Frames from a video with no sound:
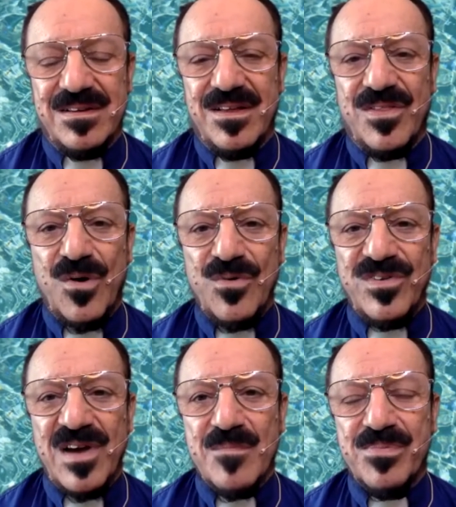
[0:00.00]
Those
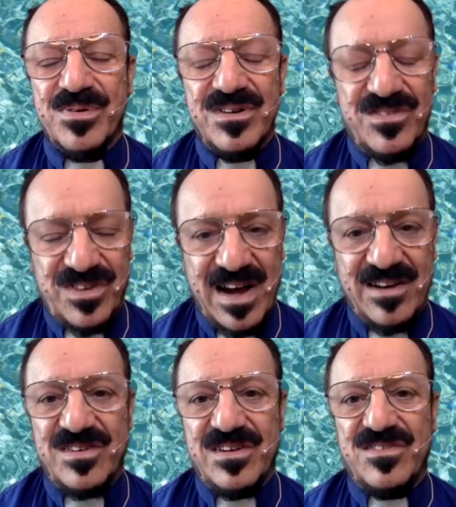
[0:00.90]
are
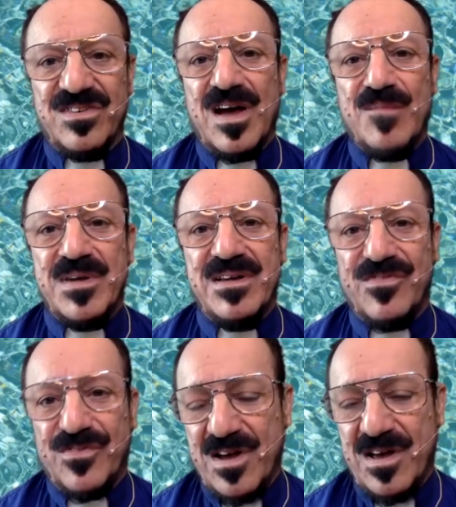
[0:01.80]
projections coming
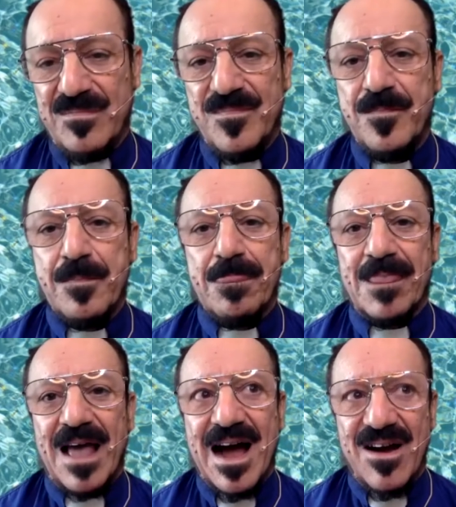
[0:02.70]
from
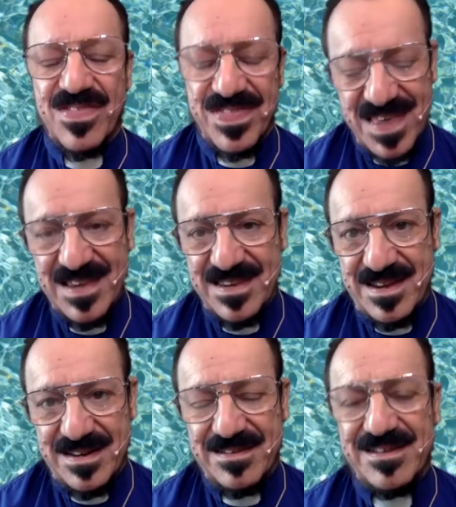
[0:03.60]
our
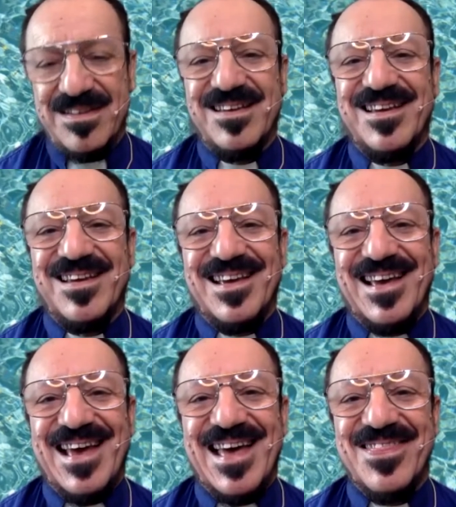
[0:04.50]
thinking,
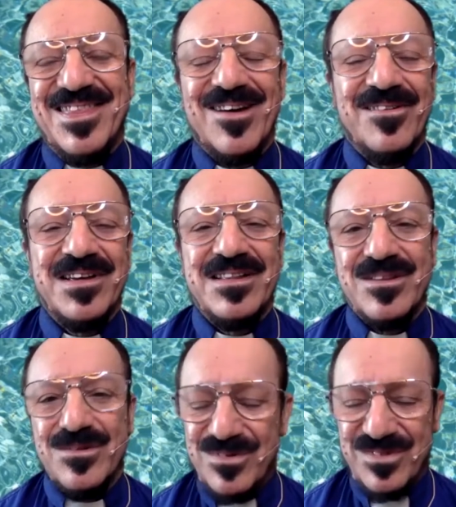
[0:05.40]
and they're
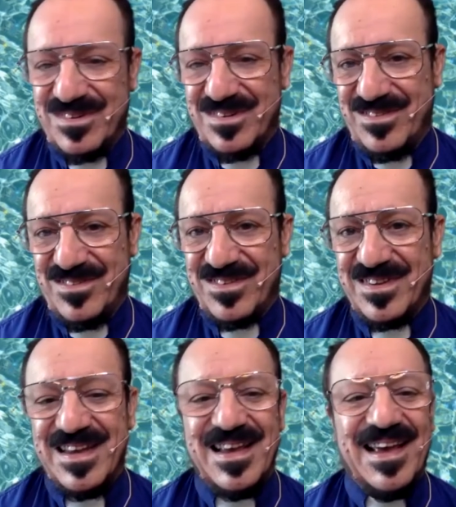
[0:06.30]
illusions.
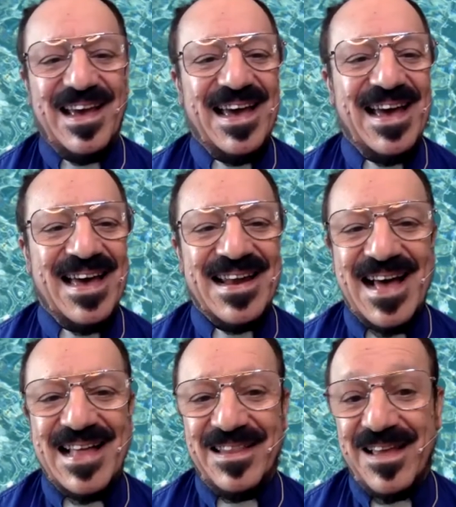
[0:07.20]
And
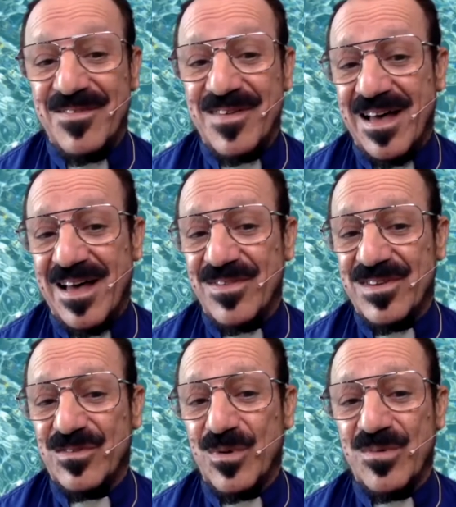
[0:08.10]
I love how
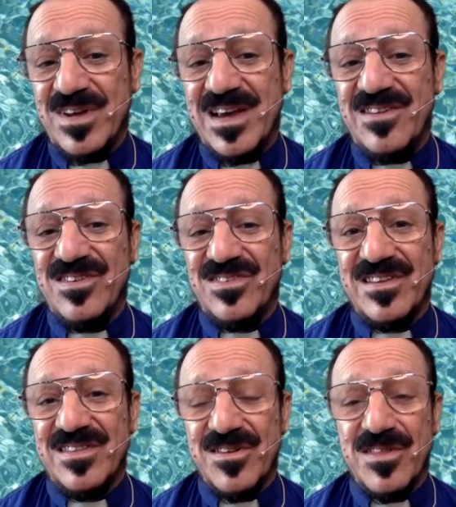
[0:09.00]
this quotation
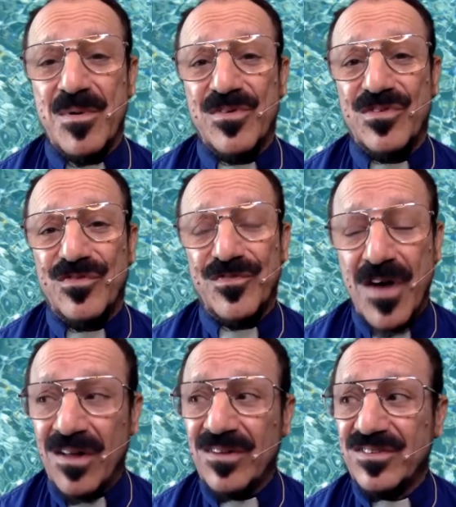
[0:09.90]
says they're the most
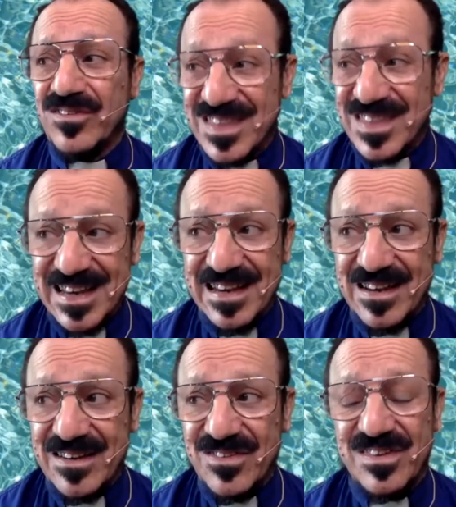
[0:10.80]
false
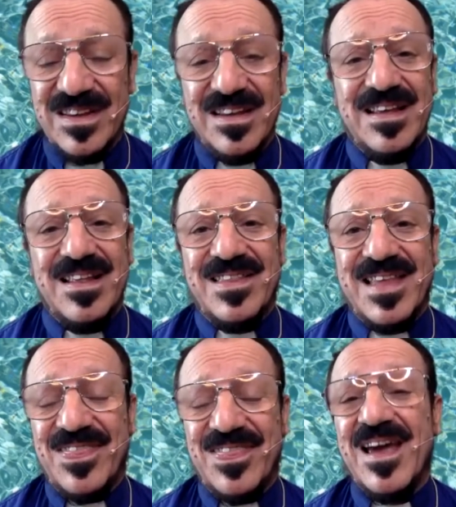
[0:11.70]
things
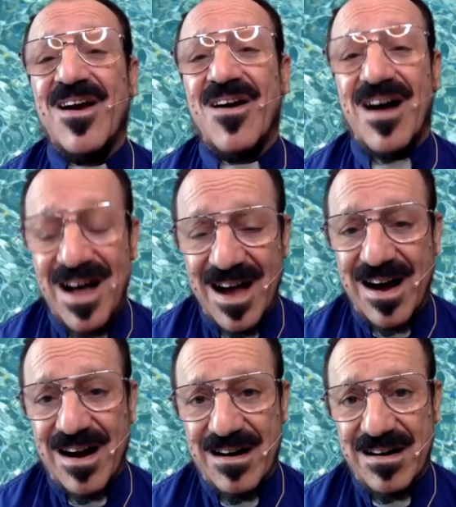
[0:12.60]
that there
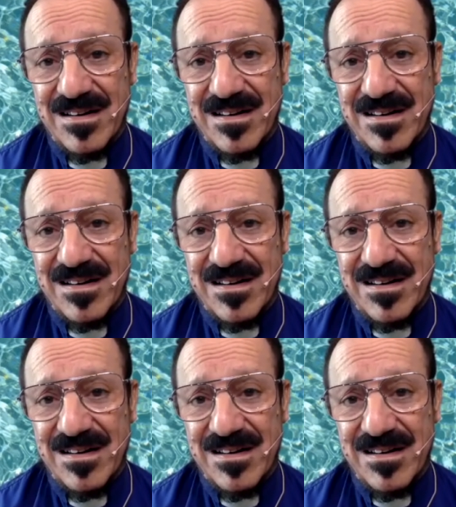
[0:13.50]
are.